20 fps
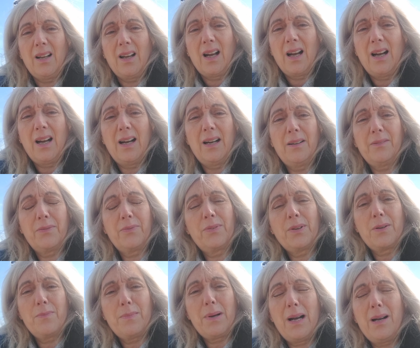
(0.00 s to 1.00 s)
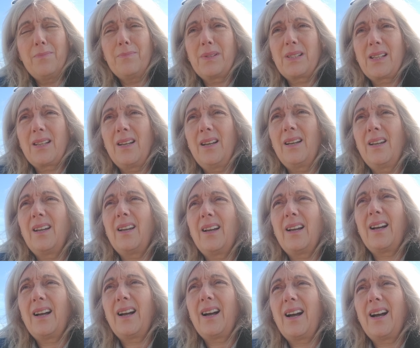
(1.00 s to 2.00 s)
Uh, for you moms,
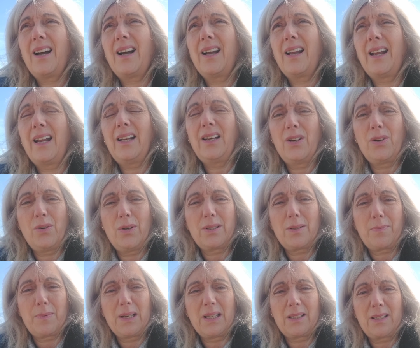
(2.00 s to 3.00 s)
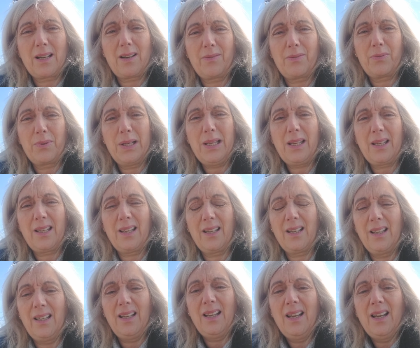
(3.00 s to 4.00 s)
I know it's been a tough week.
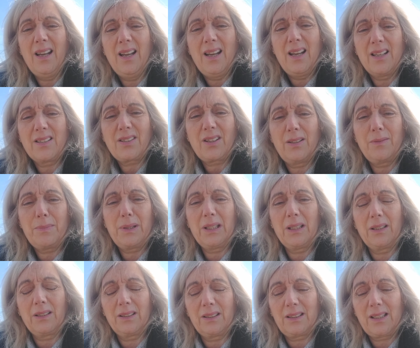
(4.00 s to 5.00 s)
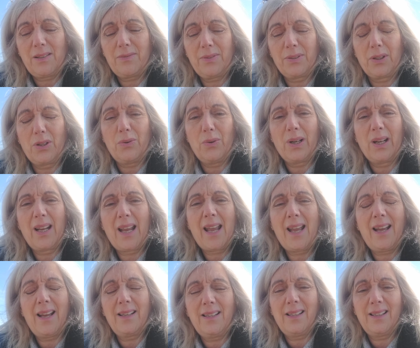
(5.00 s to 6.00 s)
It's going to be a little tougher going
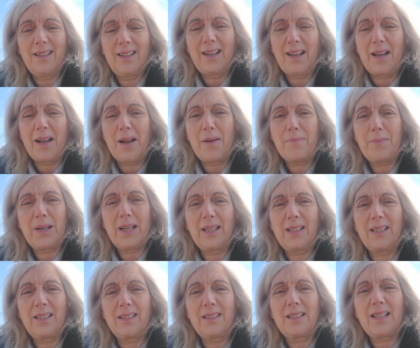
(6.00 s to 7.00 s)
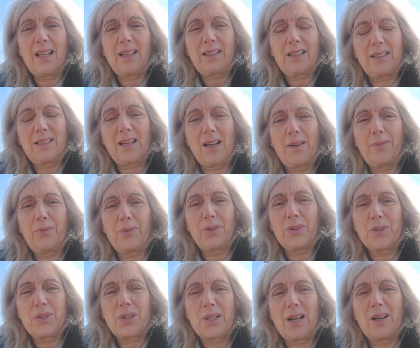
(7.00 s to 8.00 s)
ahead, but take the time for
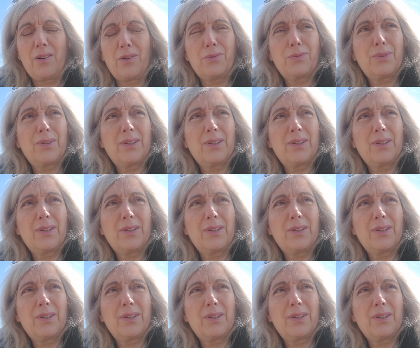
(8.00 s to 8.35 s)
yourself.